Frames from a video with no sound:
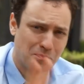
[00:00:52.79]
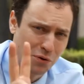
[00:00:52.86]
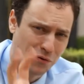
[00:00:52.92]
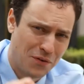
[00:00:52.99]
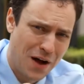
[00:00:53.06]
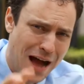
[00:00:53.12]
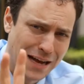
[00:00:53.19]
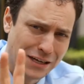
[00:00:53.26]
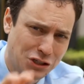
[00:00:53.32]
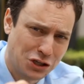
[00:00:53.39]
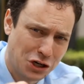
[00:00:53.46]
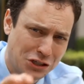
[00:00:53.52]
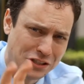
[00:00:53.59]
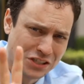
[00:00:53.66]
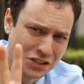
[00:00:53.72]
provide
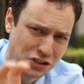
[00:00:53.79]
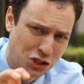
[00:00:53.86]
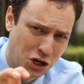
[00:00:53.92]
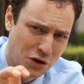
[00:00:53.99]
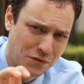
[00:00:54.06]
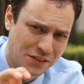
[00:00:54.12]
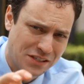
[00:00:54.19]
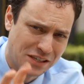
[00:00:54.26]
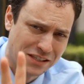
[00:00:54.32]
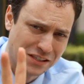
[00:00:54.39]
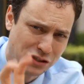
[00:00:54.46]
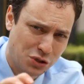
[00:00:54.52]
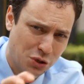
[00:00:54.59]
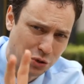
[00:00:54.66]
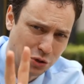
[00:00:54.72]
goods and
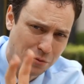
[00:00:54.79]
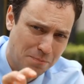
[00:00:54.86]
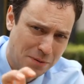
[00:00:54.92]
services to the